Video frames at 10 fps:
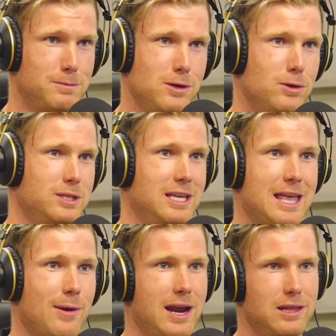but you said
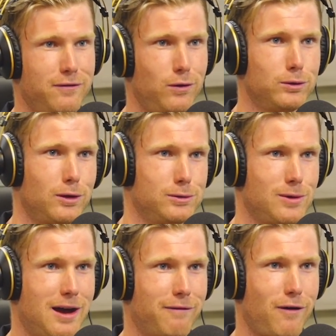they were either full tosses
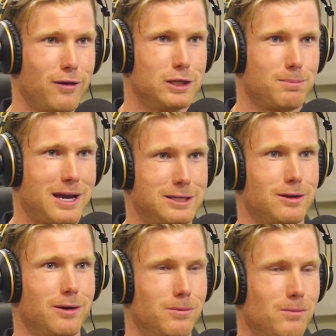or half volleys
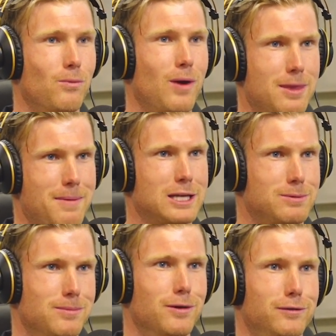based right. on where the
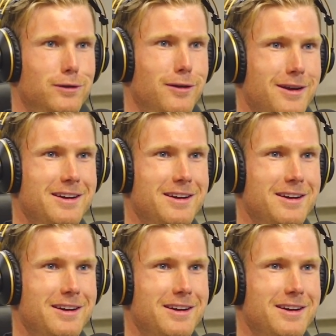batsman moved to.